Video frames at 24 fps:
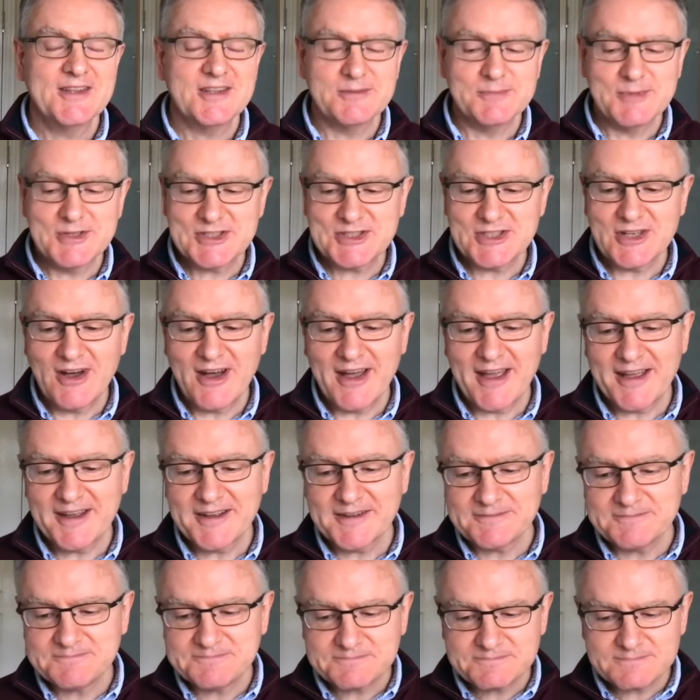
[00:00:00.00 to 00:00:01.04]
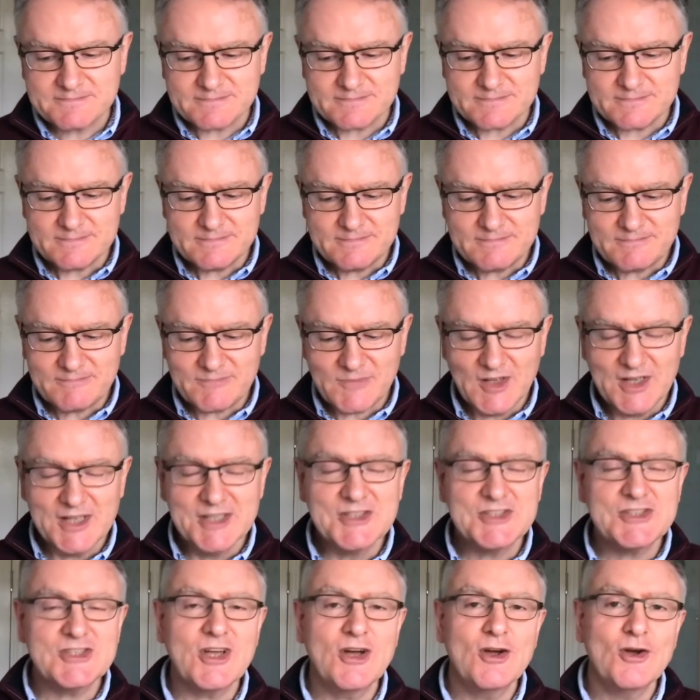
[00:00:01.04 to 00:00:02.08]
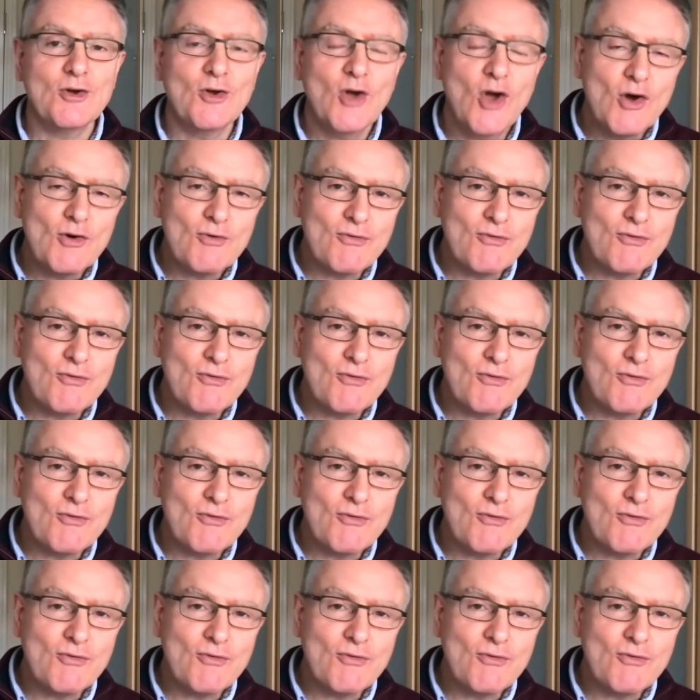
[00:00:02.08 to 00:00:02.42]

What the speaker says: the Messiah. And so